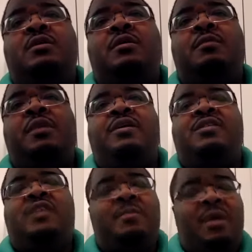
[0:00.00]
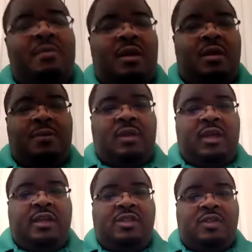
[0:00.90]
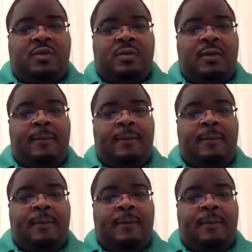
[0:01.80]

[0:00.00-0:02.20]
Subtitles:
because they're being manipulated too.